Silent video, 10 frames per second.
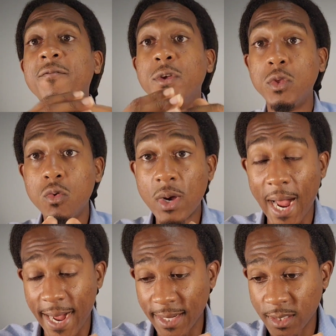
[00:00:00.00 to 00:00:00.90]
For you
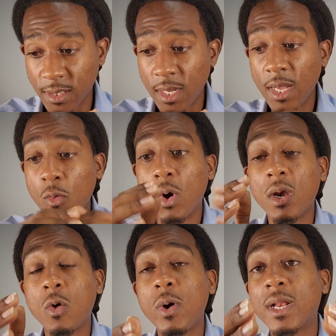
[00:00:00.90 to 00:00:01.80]
guys, we're
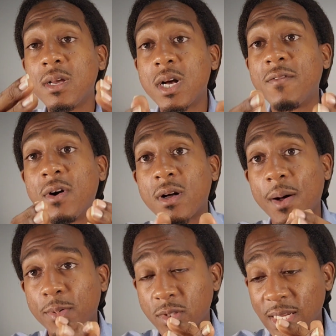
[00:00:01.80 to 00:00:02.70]
going to quickly cover a
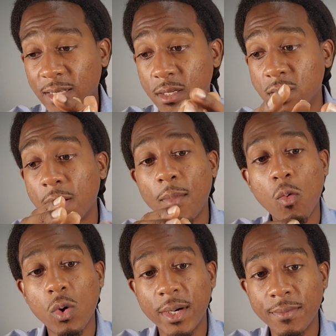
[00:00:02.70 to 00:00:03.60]
couple sectors. Number
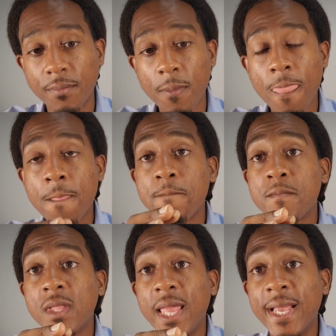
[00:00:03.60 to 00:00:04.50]
one,
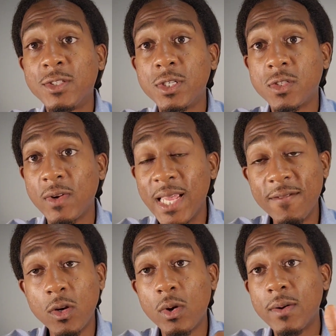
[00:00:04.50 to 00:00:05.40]
interest rate.
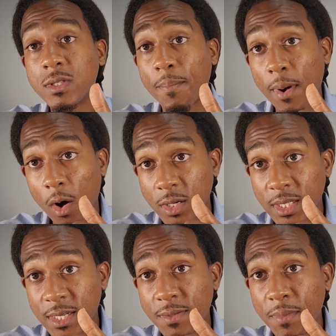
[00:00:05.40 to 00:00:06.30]
Even though there was a pause
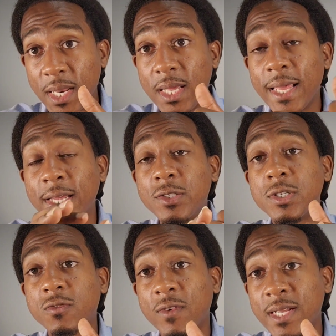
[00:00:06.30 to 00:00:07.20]
in this meeting,
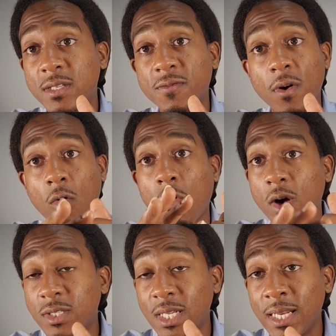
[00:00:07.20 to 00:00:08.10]
interest rates
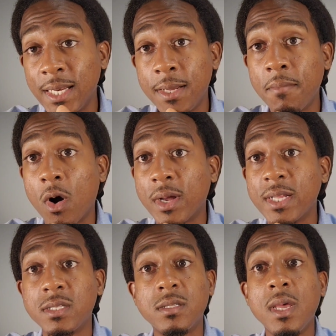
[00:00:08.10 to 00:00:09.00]
across the lending
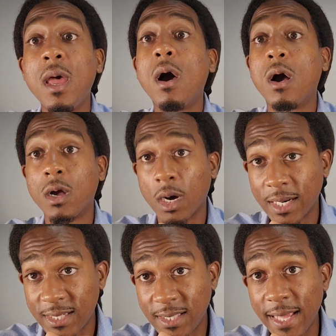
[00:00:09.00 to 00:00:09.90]
markets are going
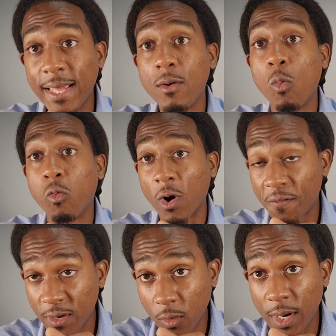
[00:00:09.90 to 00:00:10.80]
to stay
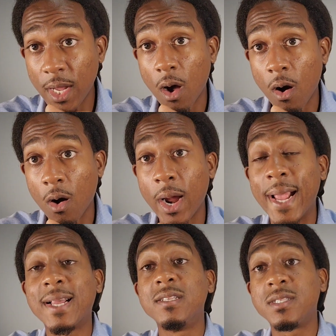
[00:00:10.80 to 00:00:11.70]
roughly where they are
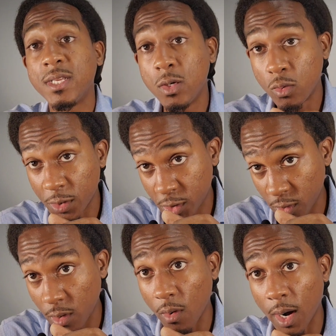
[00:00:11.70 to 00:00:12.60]
and continue to
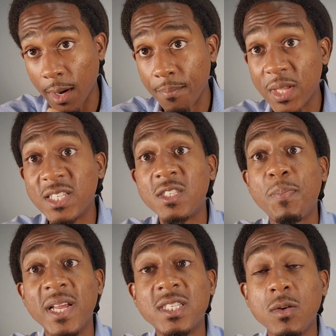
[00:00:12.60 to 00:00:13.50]
trickle up,
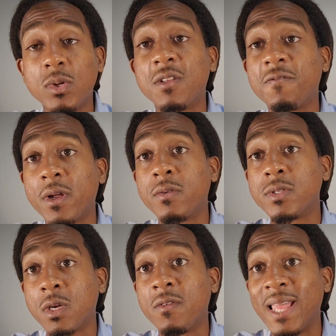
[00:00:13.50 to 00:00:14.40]
especially with the Federal
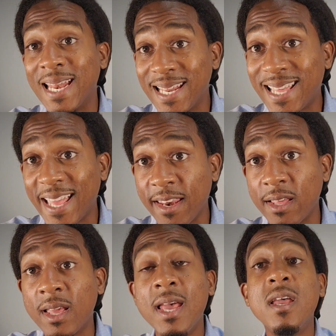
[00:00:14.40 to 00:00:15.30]
Reserve
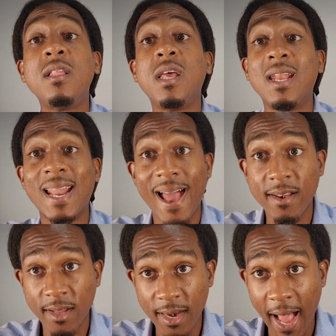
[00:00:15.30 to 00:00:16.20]
indicating they're
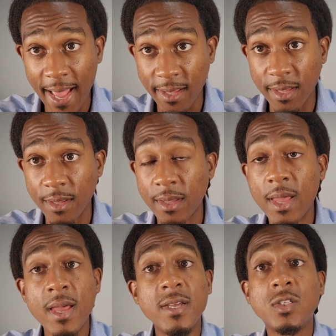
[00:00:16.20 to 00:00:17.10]
not done hiking.
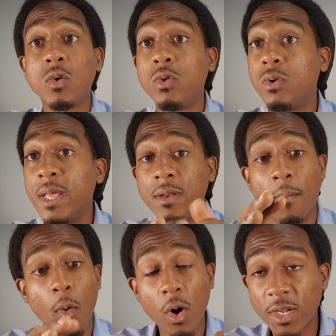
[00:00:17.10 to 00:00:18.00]
So the
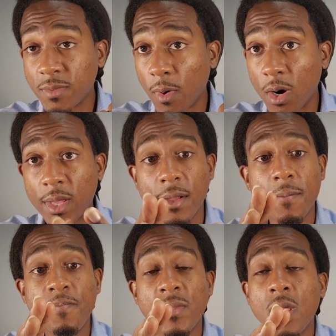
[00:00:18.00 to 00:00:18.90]
mortgage market,
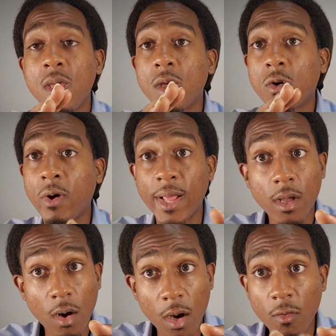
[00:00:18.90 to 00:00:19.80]
credit
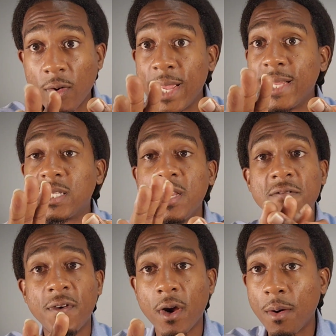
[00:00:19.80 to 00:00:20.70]
card rates, any
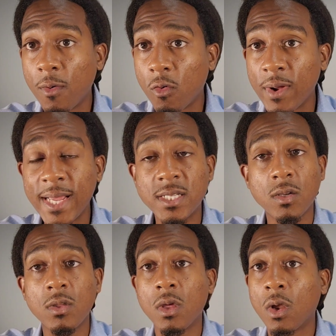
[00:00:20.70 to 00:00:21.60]
variable rates
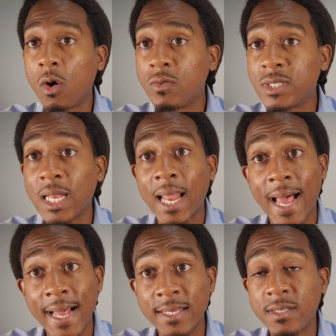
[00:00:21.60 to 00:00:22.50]
on your loans and
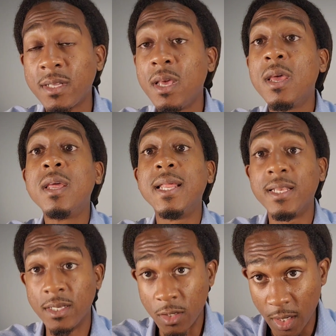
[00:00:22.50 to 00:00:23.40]
lines,
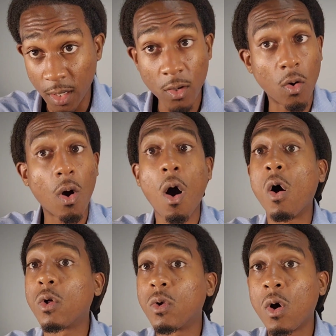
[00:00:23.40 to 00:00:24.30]

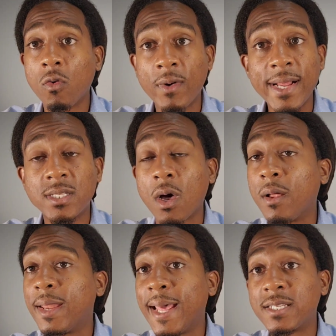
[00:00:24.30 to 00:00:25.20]
auto loan rates,
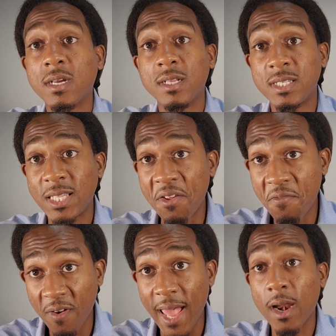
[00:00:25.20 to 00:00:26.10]
all of that's going to stay
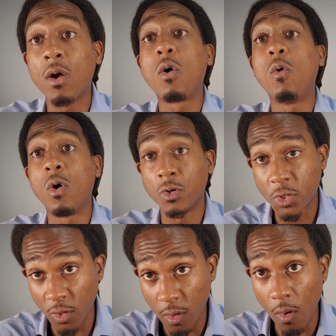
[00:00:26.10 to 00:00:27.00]
flat or go or
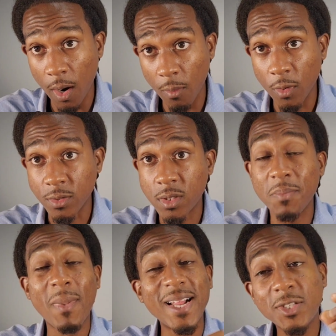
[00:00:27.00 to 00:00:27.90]
trickle upwards. It
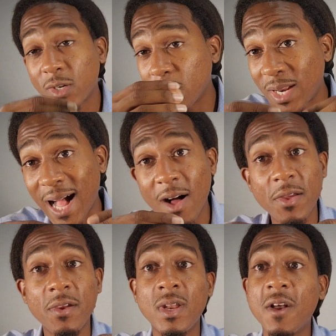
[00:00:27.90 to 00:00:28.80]
might trickle
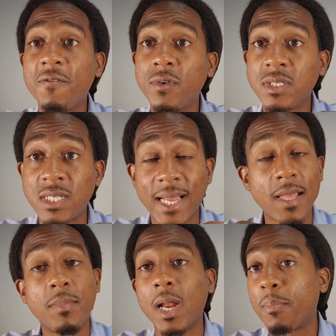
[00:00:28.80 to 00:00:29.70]
down here and there for a
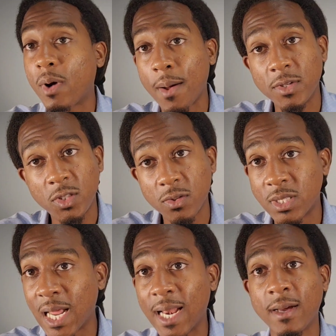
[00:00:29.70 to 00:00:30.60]
second, but I promise you
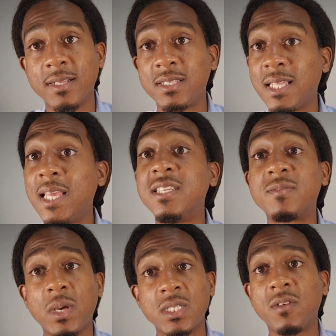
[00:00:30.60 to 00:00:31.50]
it's not going to stay,
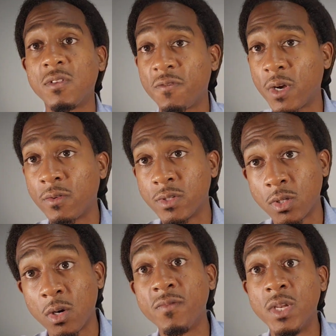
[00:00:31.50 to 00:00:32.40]
especially if the Federal
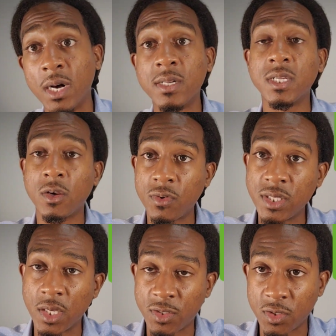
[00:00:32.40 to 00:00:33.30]
Reserve does
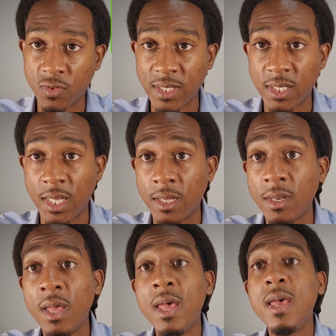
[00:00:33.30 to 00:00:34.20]
increase interest rates again
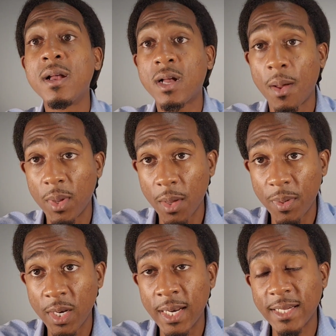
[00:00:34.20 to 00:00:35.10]
coming up
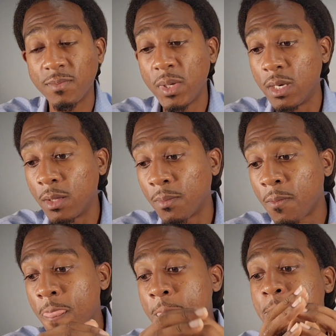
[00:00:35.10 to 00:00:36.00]
in the next meeting.
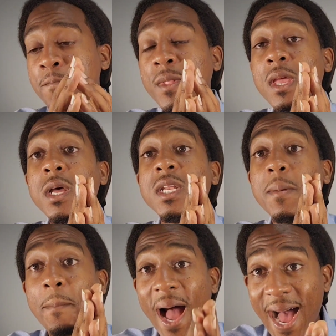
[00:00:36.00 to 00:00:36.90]

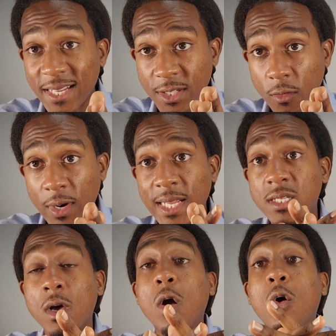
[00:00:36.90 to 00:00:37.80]
Deposit
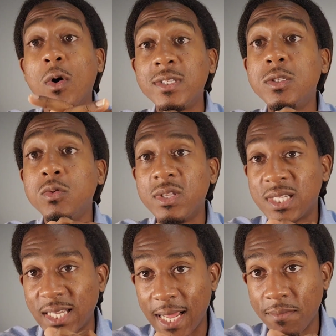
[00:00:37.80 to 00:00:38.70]
rates are going to do the
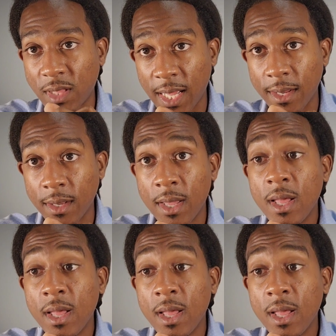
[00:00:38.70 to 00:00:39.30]
same thing.